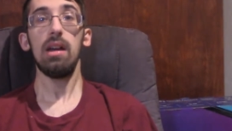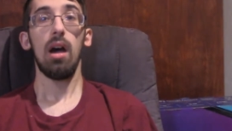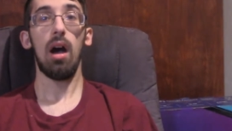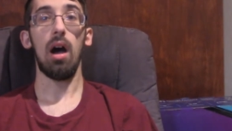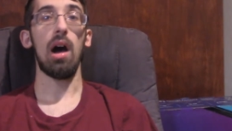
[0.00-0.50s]

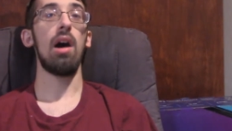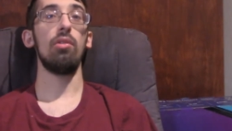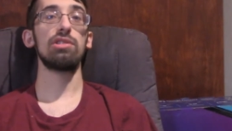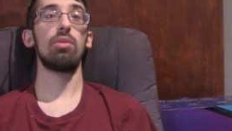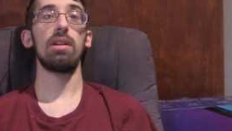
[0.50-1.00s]
uh,
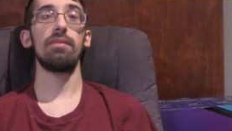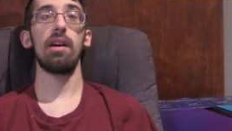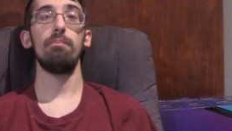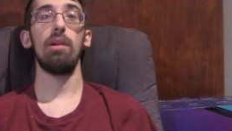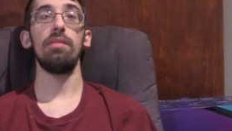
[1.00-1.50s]
was one of
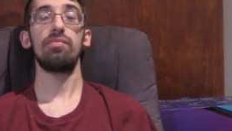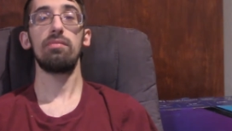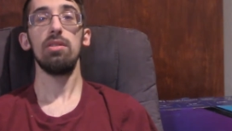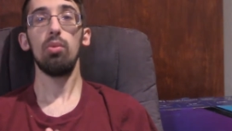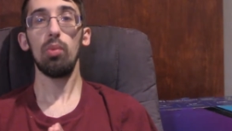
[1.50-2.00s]
them, but
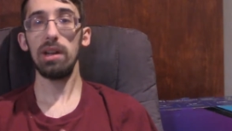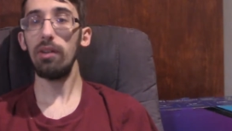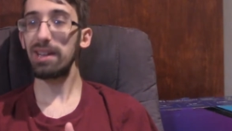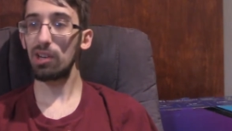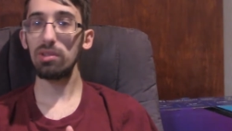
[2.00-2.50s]
Widow
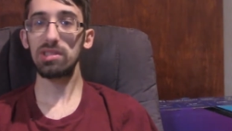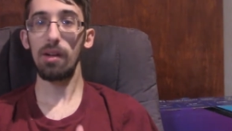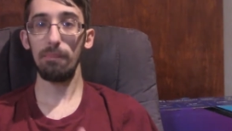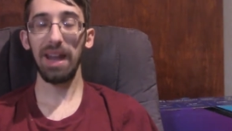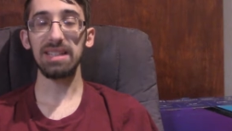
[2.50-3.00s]
Anchor was our
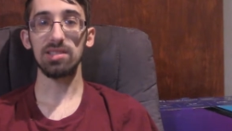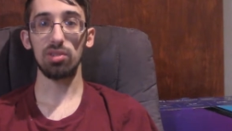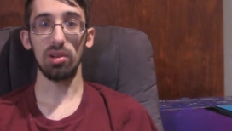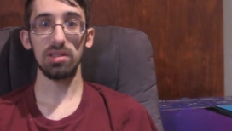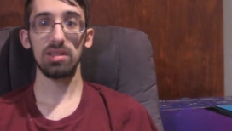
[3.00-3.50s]
main
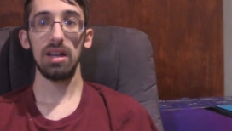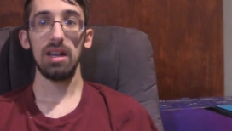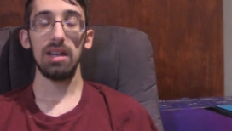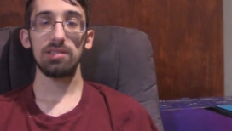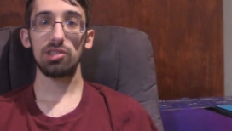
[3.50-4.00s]
source.
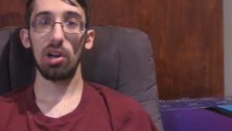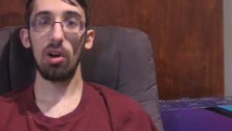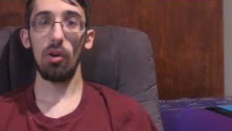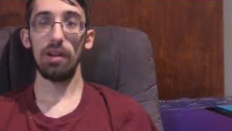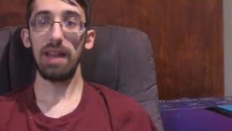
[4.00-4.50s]

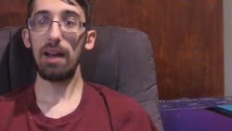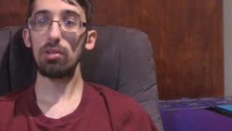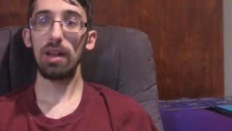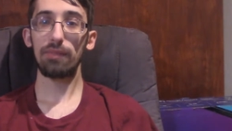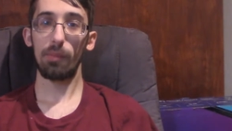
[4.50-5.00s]
So now you
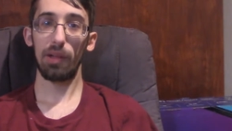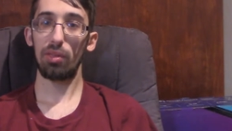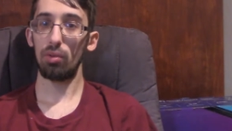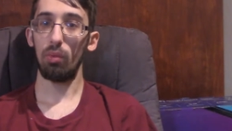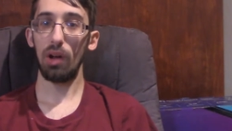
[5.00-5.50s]
only have to play
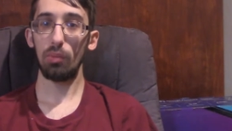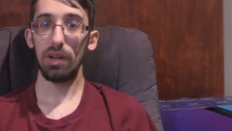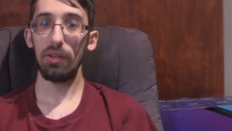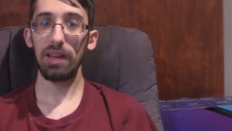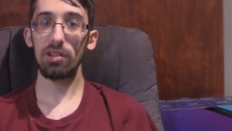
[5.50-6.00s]
through one
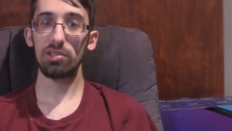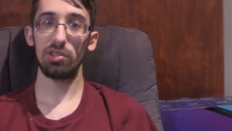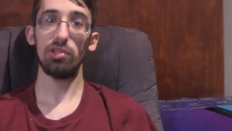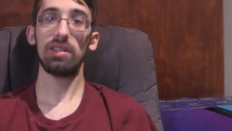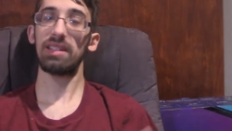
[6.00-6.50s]
Widow Anchor, so
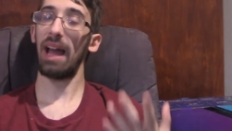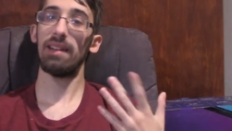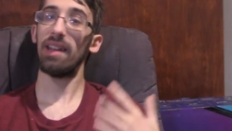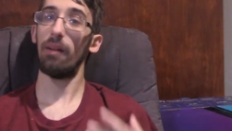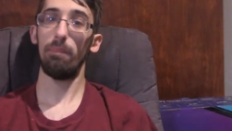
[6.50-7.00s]
you could kind
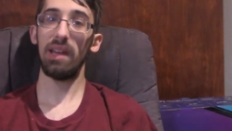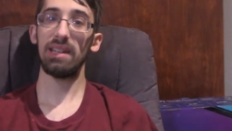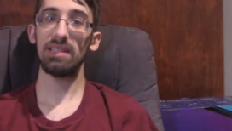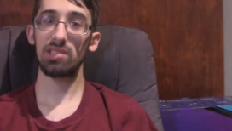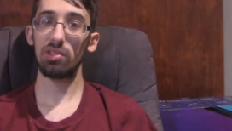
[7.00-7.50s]
of now beat
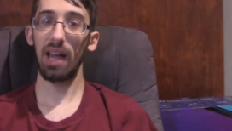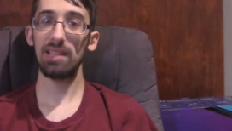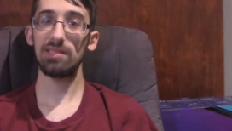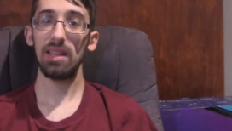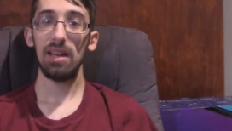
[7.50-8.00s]
it. So it kind
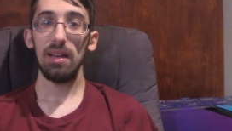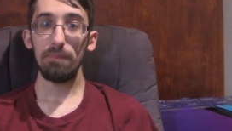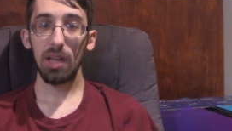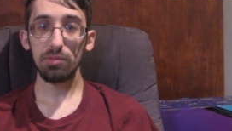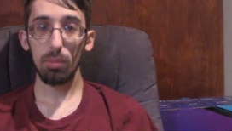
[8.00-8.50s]
of
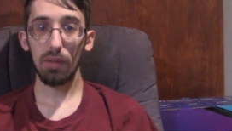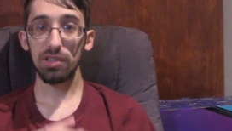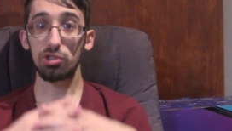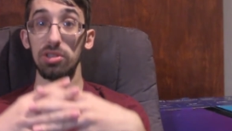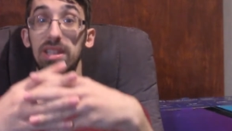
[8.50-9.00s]
becomes more of a
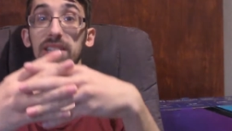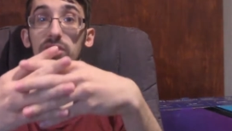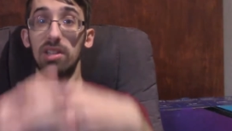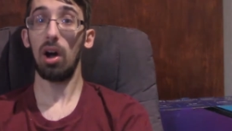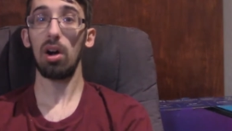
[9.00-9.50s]

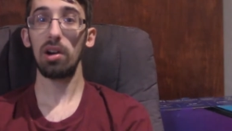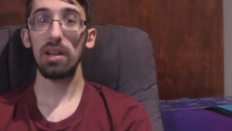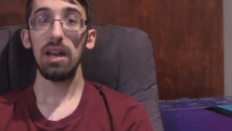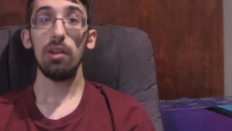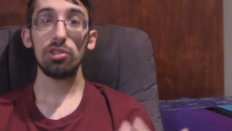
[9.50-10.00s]
strategic
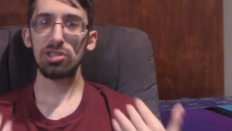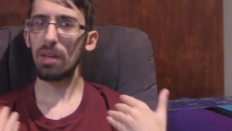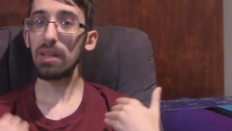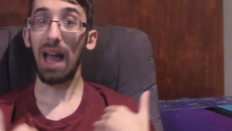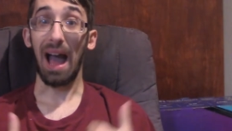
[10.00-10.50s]
card, which is
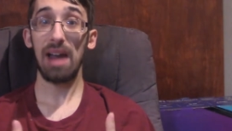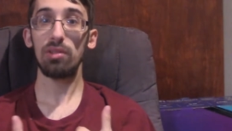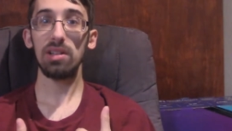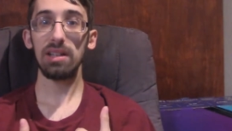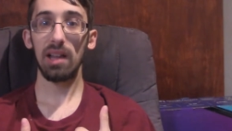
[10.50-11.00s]
something I
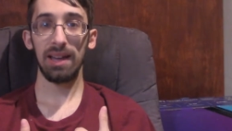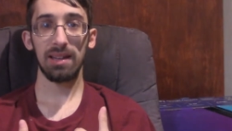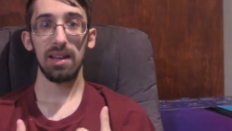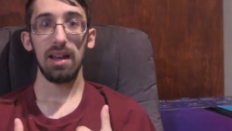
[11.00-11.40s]
really like.